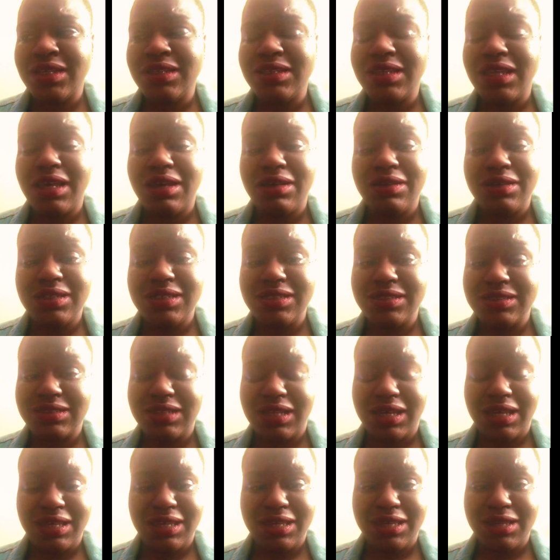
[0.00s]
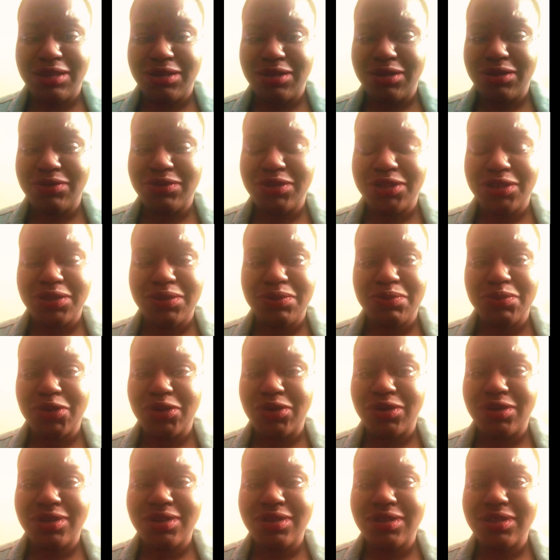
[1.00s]
Now he's not here
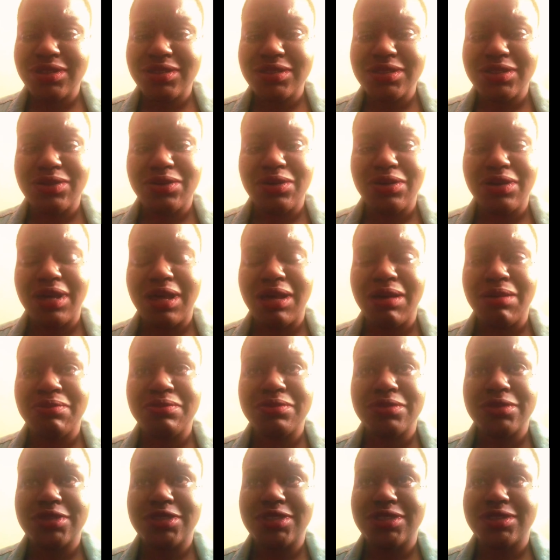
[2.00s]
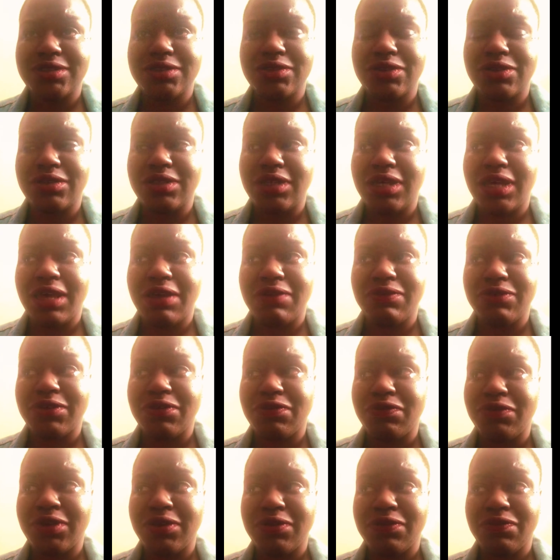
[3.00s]
anymore, so I'm just going to have to
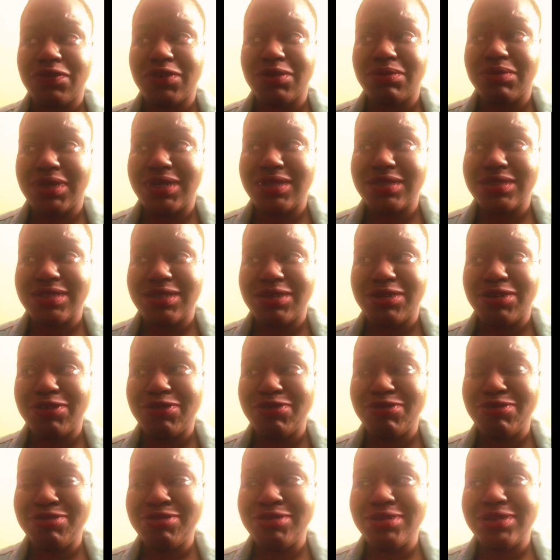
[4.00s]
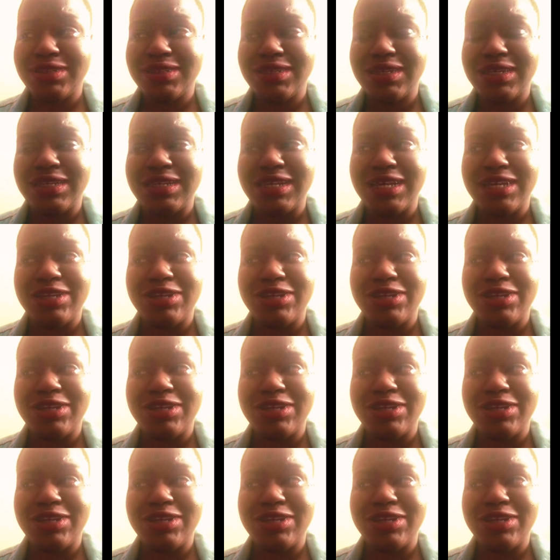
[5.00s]
fend for myself. And I